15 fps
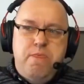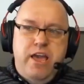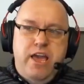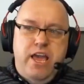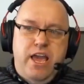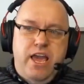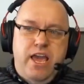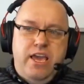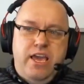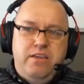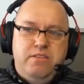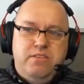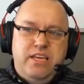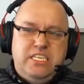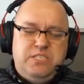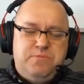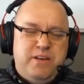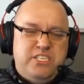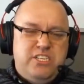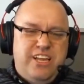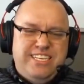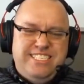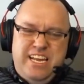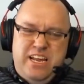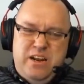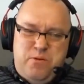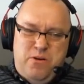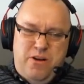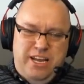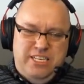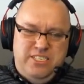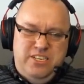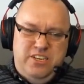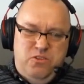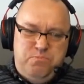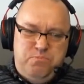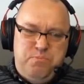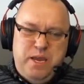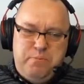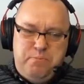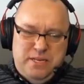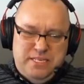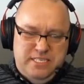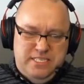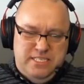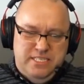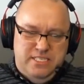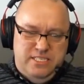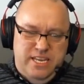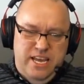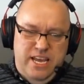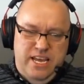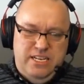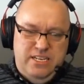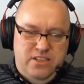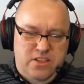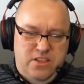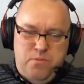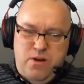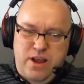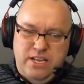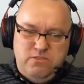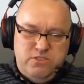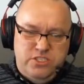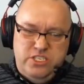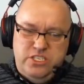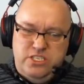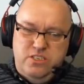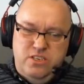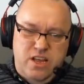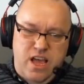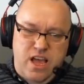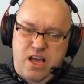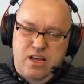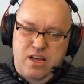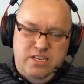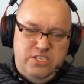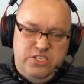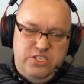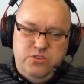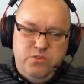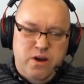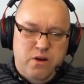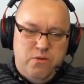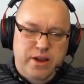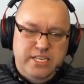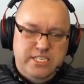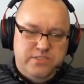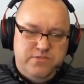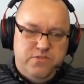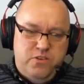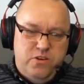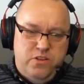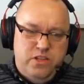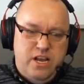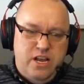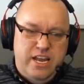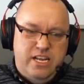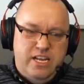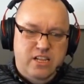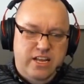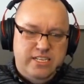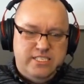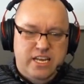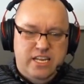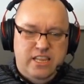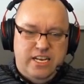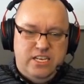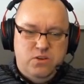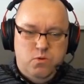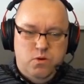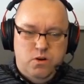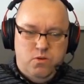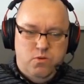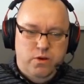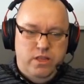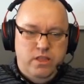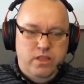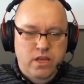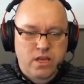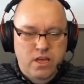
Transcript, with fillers: They they specialize in enterprise, you know, big businesses, and their price was just uh, too outrageous for the kind of clients I like to work with.